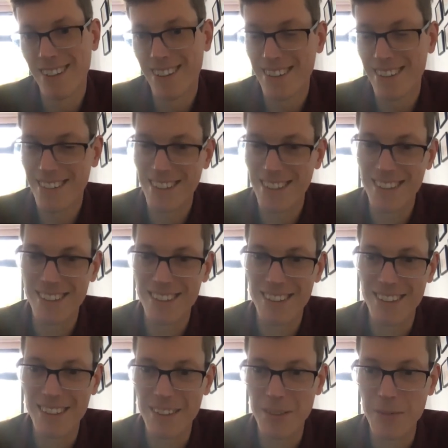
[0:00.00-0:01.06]
send
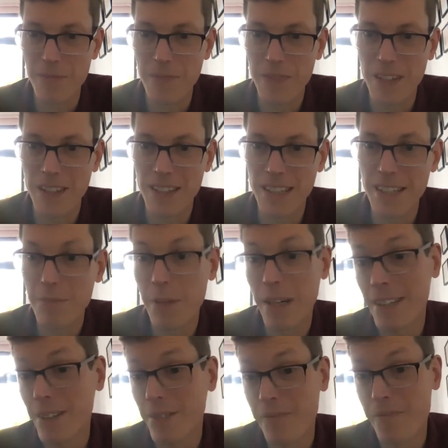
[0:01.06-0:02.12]
an
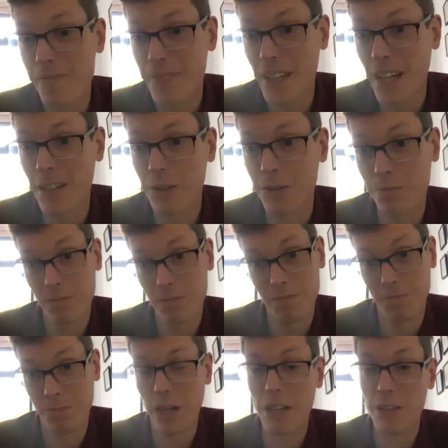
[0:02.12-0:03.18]
email. How
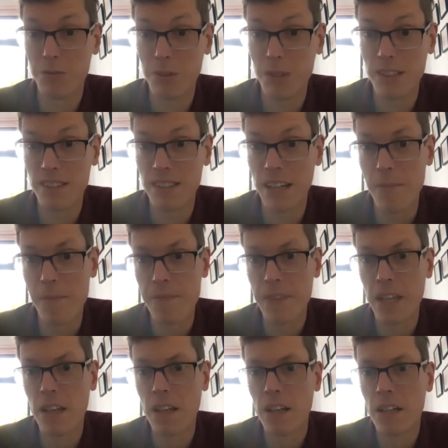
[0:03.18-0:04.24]
powerful is that?
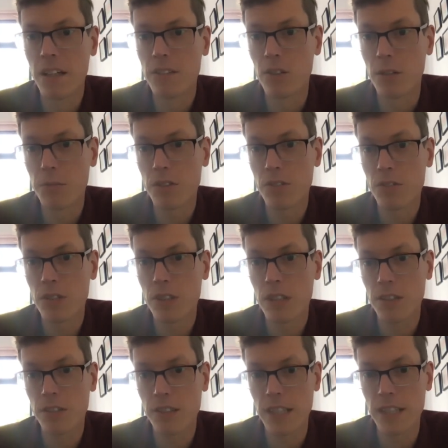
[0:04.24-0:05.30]
So I'm just going
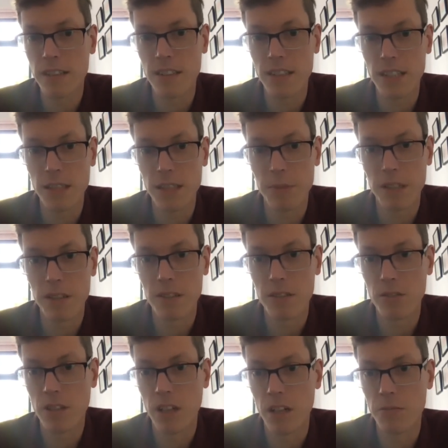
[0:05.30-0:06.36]
to create an email to
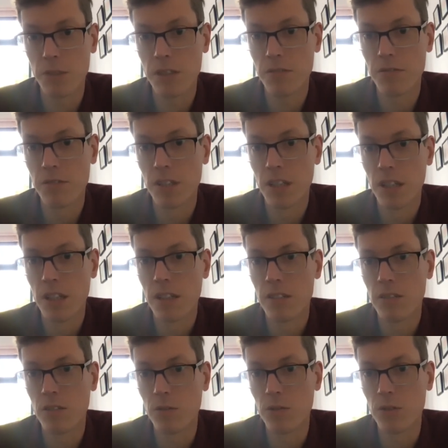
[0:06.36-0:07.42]
start with.
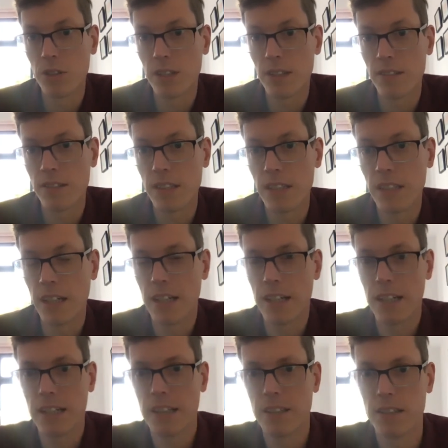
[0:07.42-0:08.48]
So you can see that I
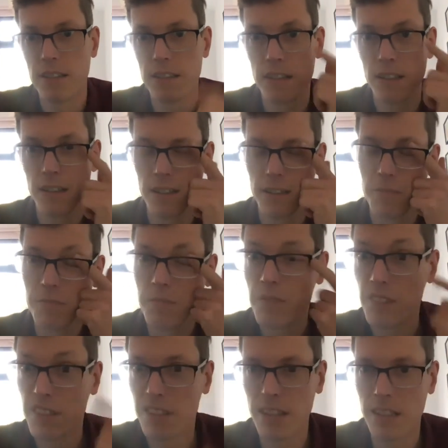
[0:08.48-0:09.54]
can
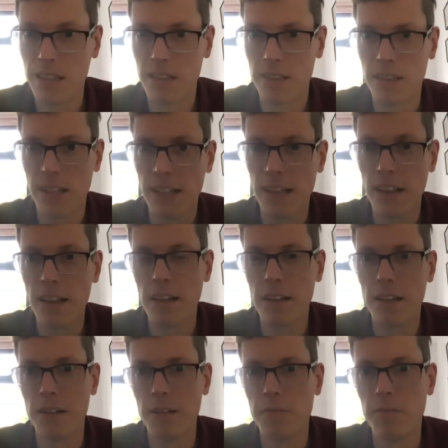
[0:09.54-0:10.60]
send the title,
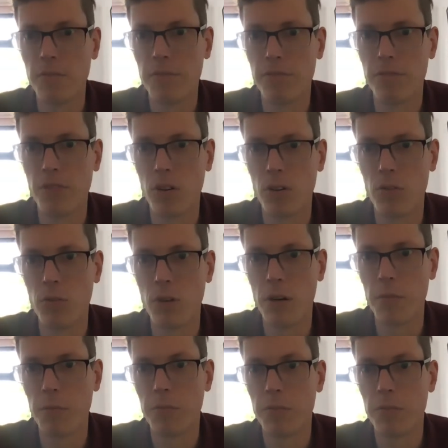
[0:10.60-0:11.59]
follow up,